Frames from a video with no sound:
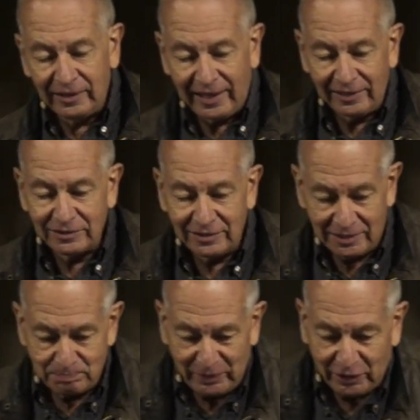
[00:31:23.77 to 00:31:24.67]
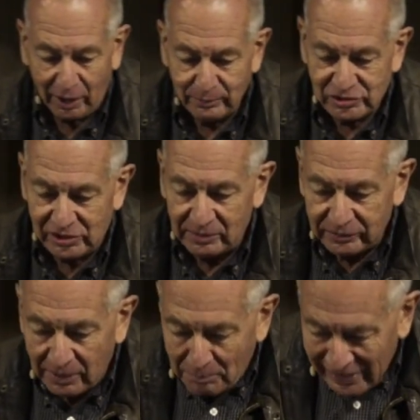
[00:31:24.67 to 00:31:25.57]
it becomes the
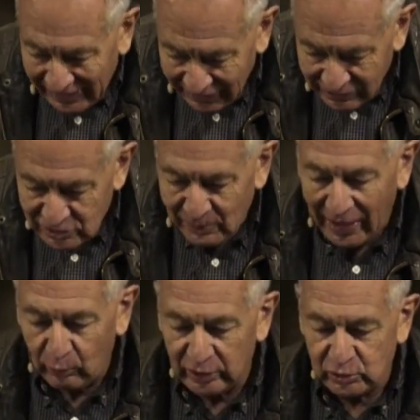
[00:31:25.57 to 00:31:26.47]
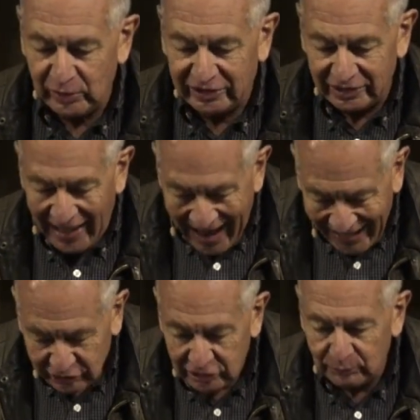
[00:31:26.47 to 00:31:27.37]
means by which we can
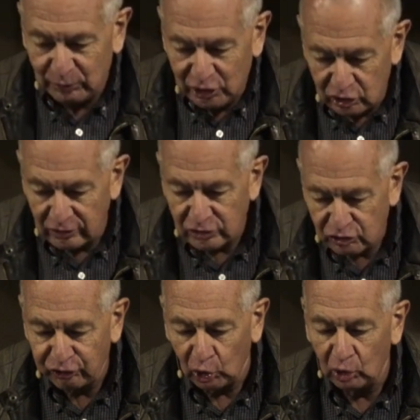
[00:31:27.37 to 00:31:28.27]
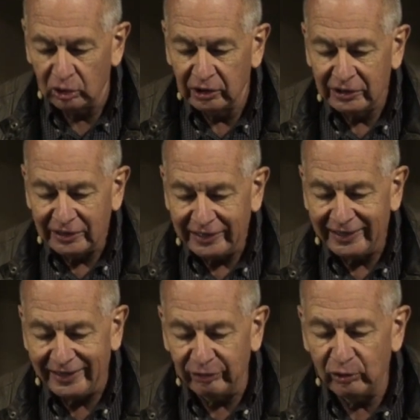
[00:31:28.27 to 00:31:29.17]
actually be useful
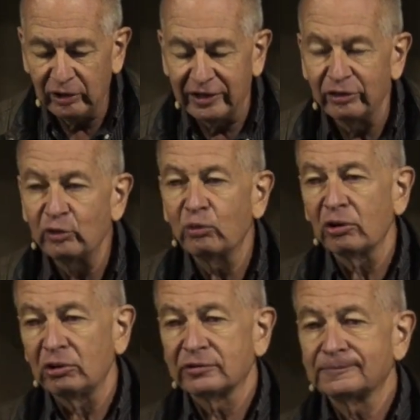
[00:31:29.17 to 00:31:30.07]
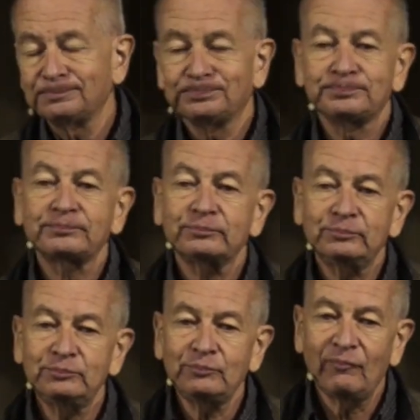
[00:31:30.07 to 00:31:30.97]
in the world.
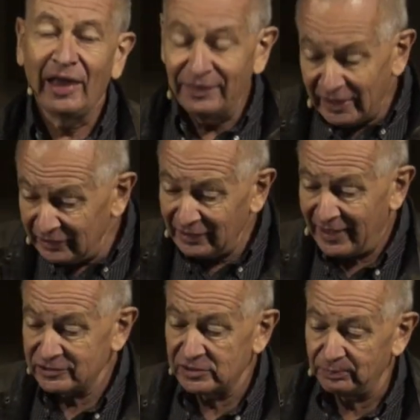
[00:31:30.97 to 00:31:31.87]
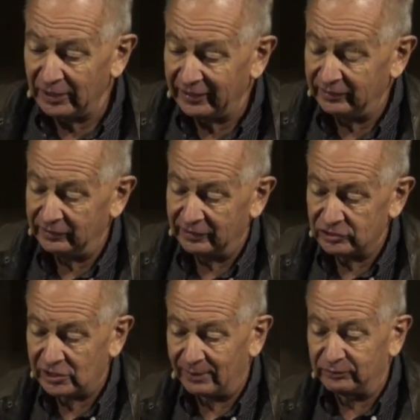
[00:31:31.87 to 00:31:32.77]
And then he lands the plane in
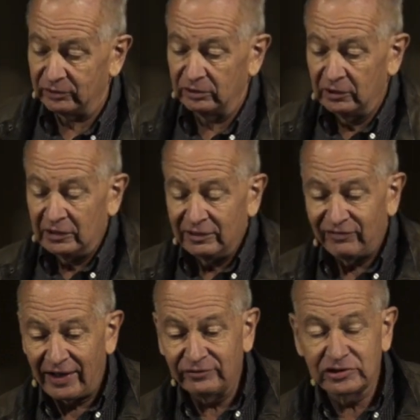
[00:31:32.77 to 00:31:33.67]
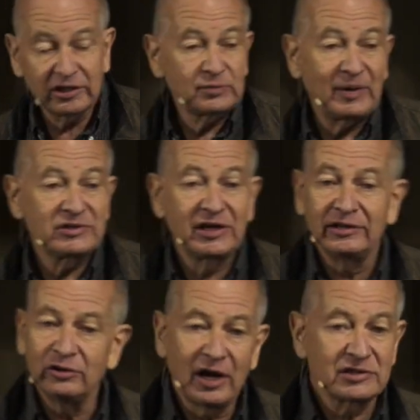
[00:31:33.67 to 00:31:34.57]
chapter 5 and 6 by saying,
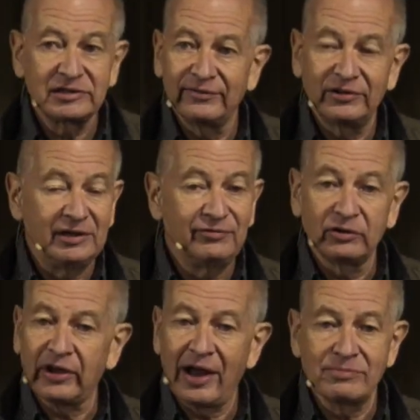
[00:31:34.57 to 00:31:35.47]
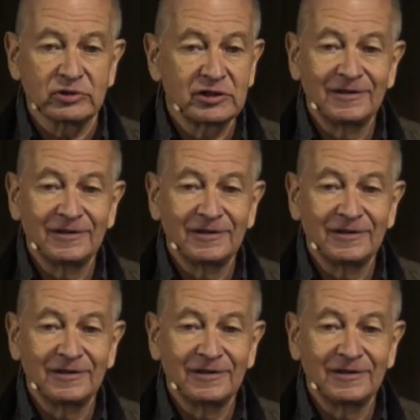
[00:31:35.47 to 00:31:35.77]
you guys live in evil times.